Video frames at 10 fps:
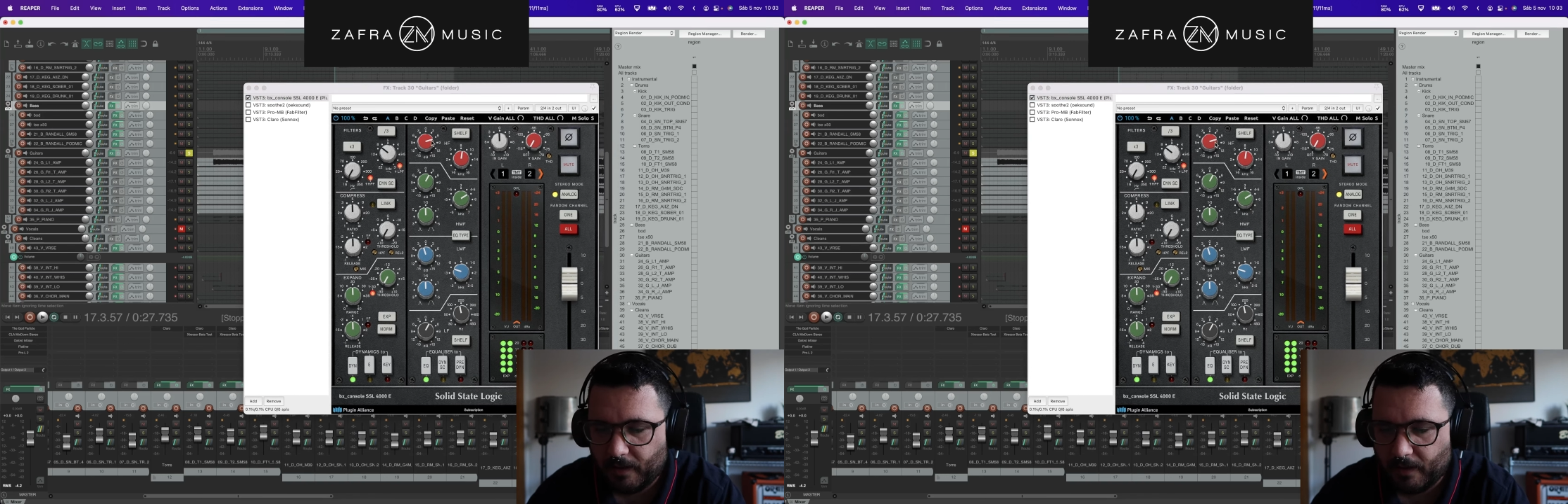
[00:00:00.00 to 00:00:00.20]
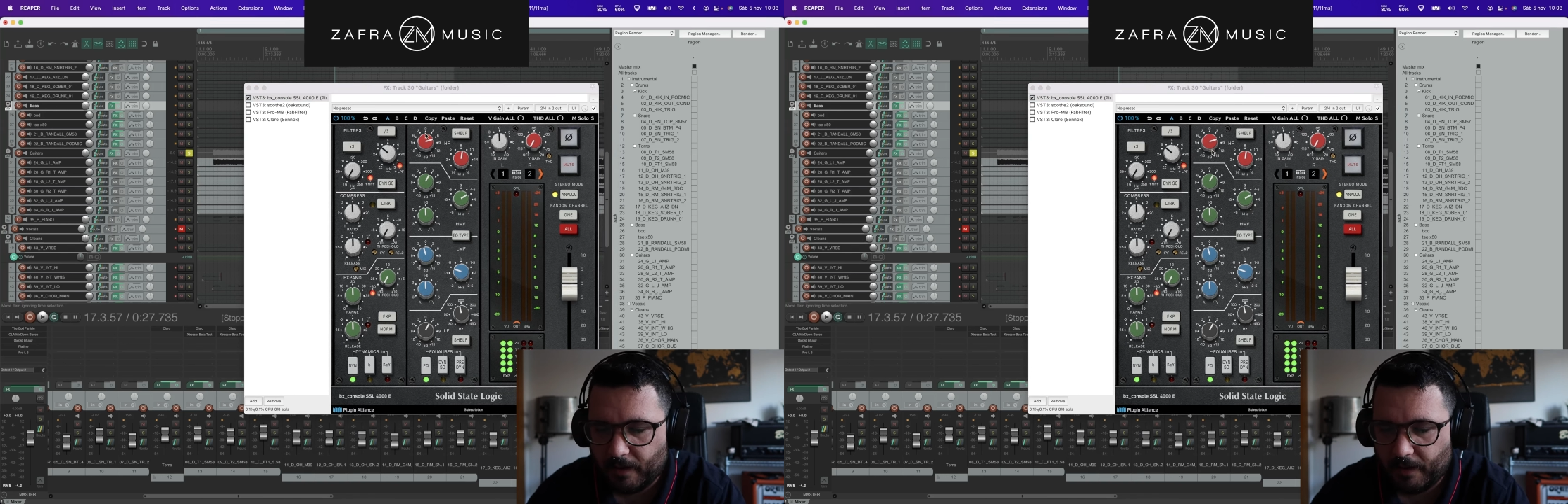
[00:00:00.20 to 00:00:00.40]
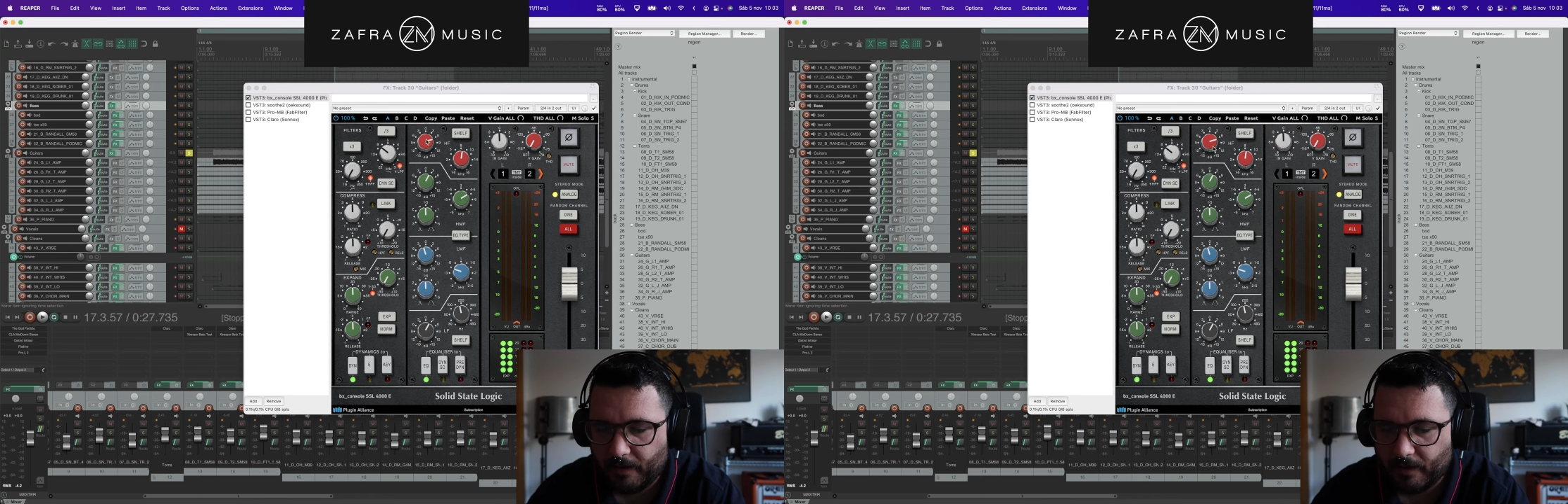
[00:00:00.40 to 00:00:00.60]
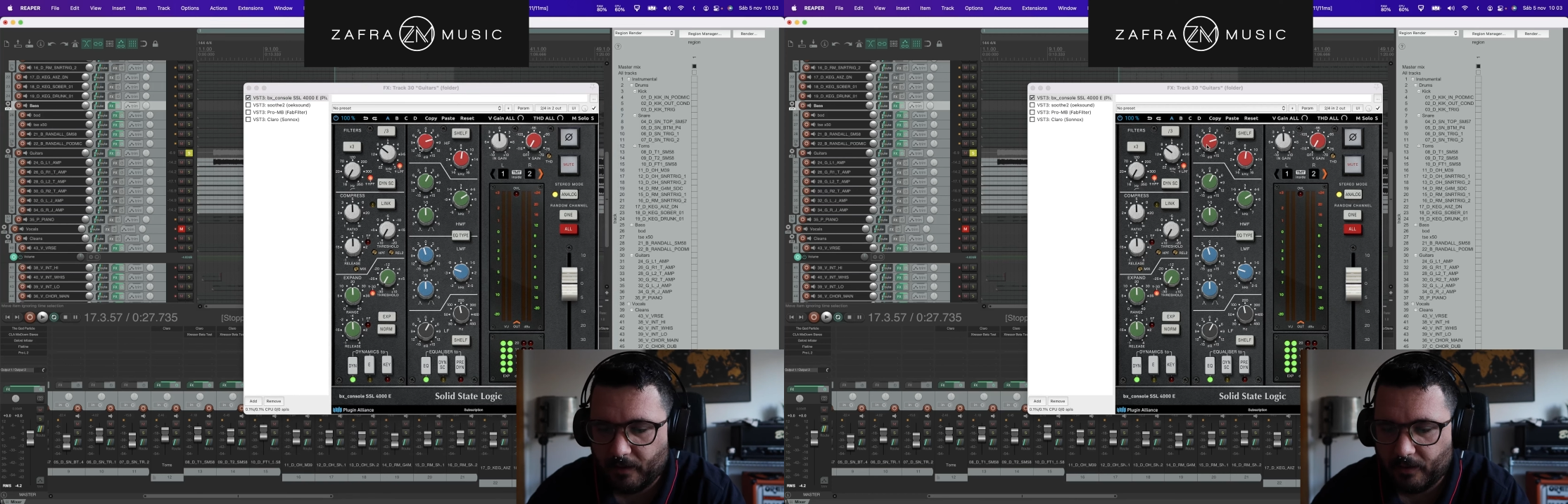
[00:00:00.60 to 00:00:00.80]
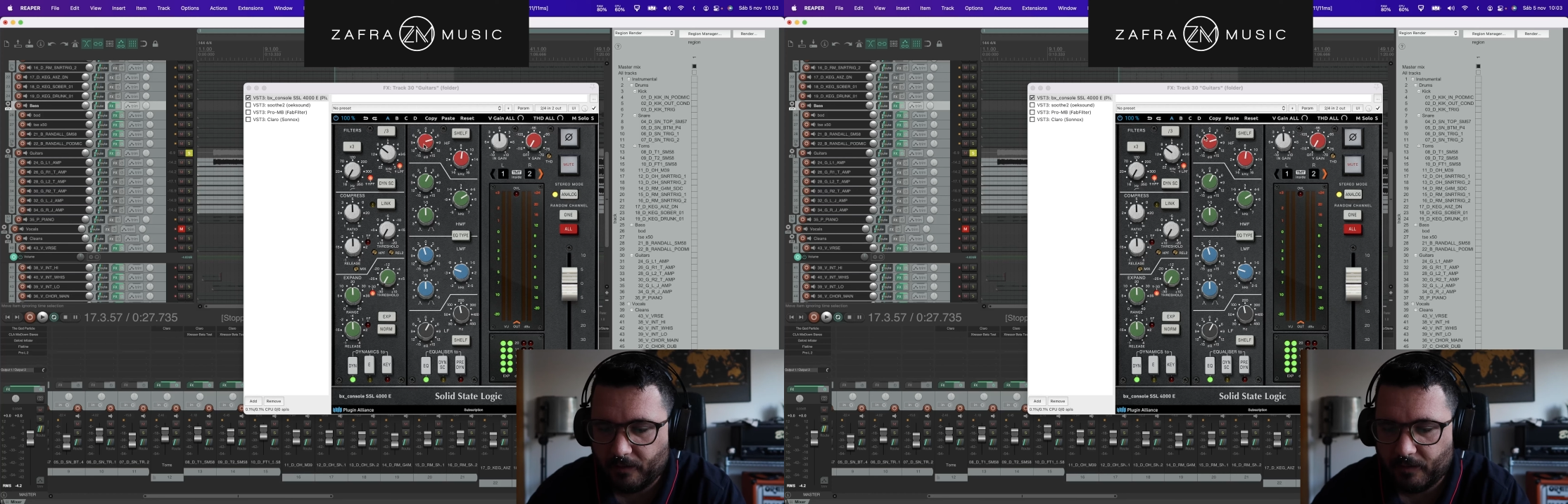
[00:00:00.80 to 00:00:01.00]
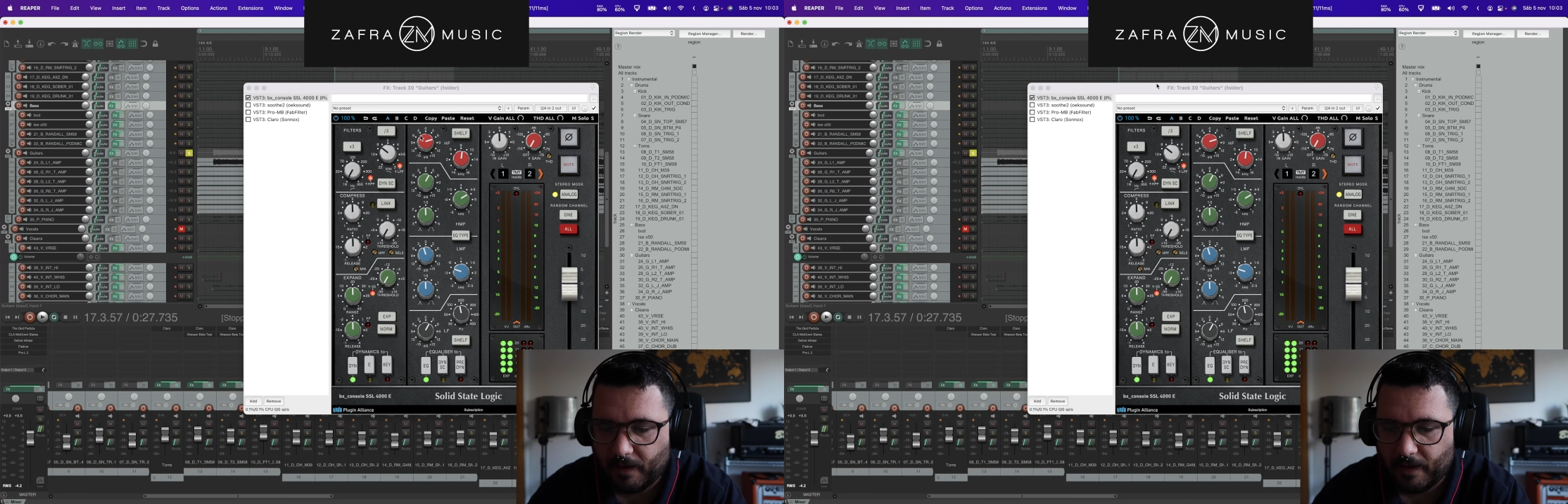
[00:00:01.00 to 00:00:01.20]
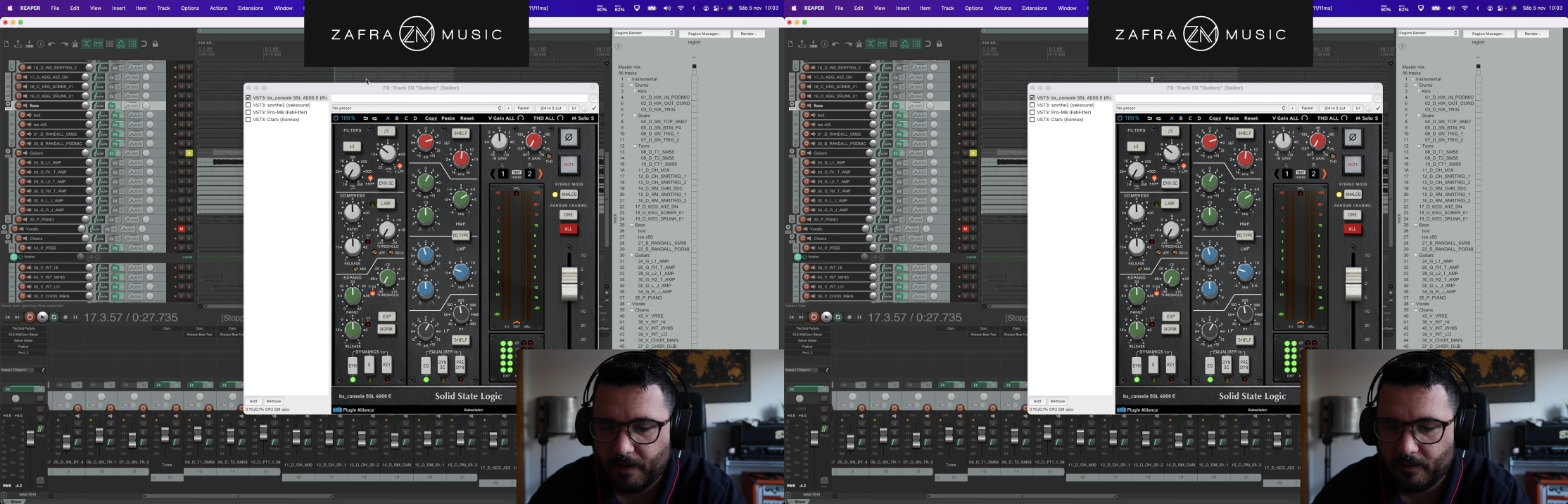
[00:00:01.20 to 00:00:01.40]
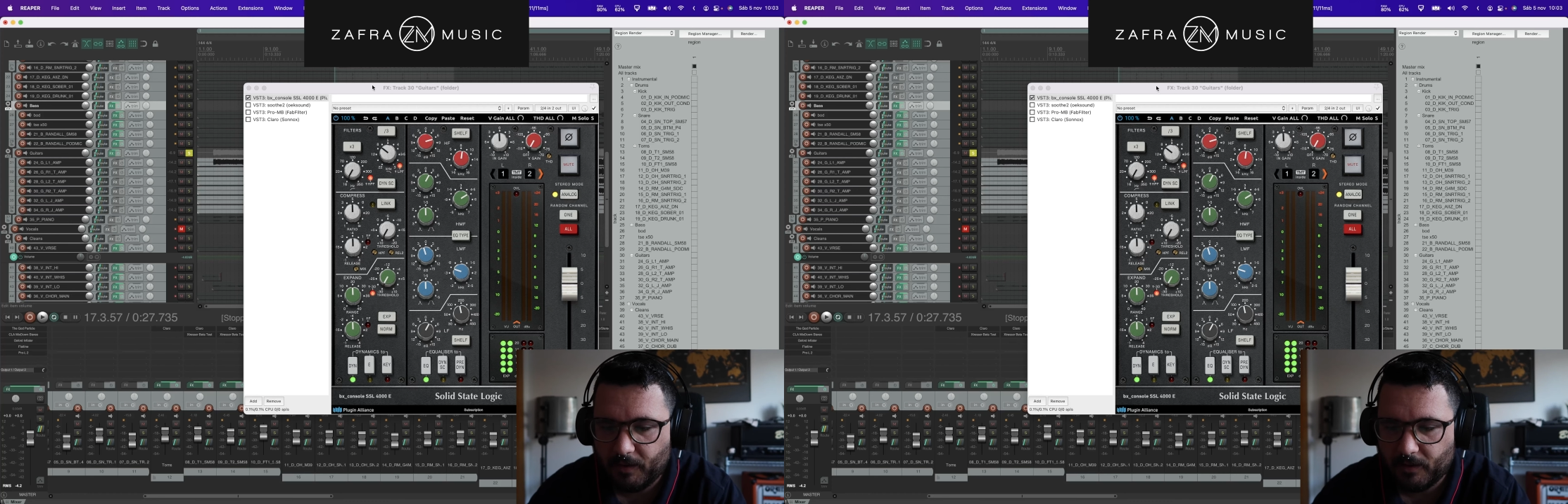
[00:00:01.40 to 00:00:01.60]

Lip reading: adding a lot of high end